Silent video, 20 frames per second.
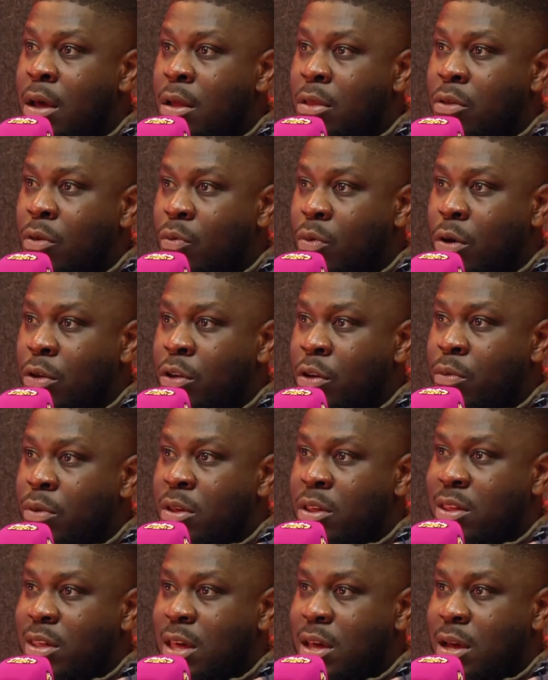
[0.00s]
to what you were
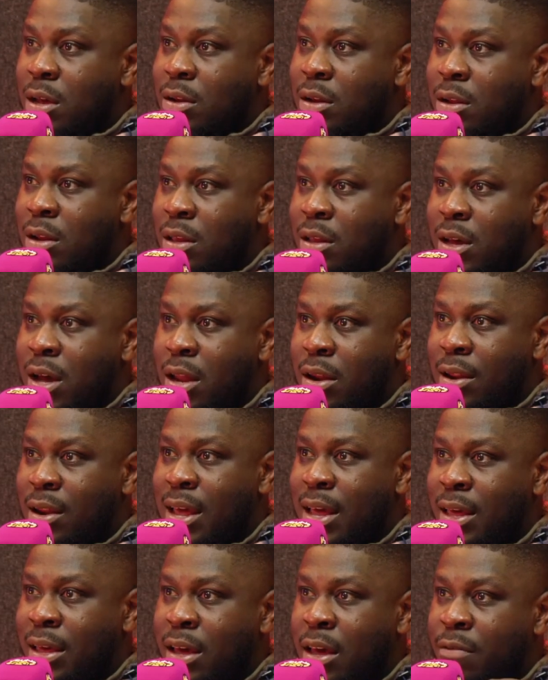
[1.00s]
saying, and it kind of
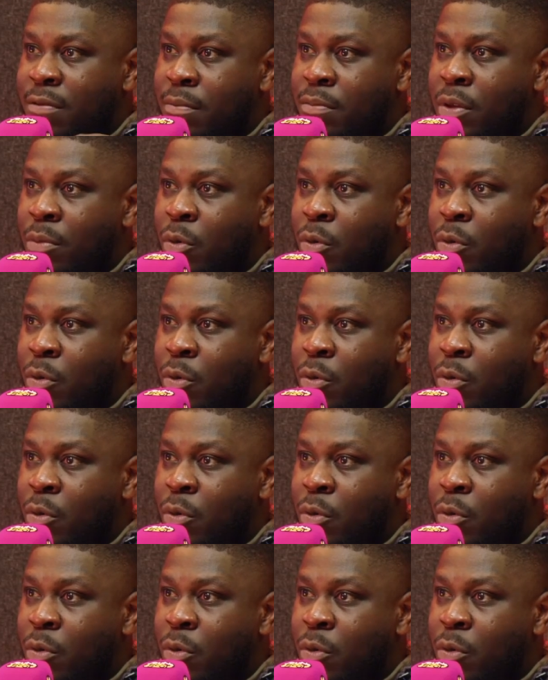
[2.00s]
like gave him